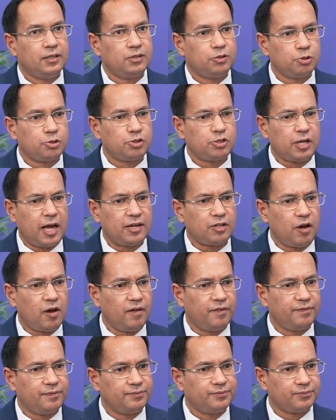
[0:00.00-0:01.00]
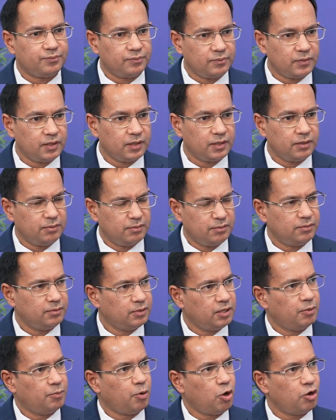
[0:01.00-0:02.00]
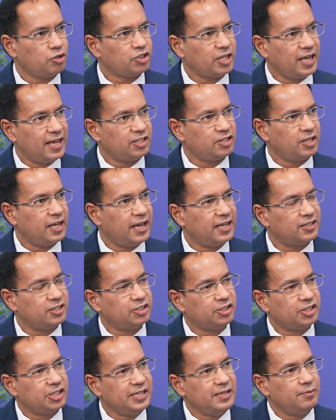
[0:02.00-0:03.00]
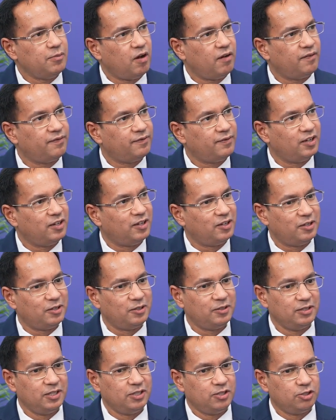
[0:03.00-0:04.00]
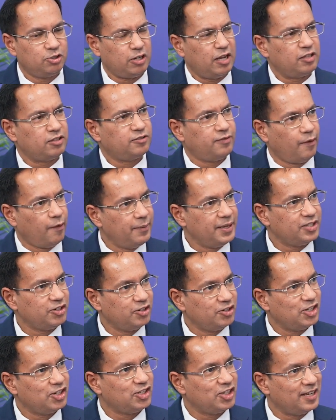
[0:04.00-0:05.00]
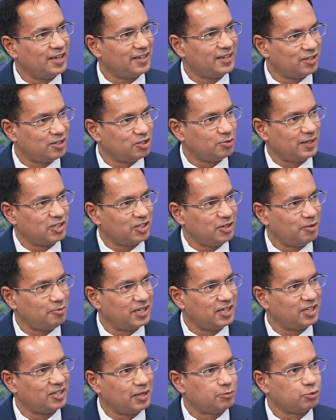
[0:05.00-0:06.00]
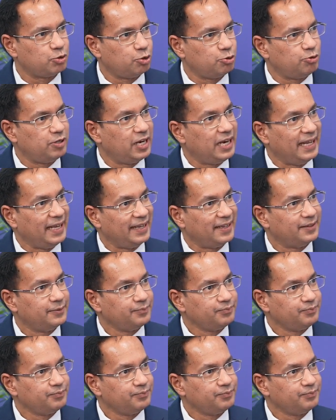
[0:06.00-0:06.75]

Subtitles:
To start off, Nabors has a theme of transformation this year, and especially when it comes to drilling.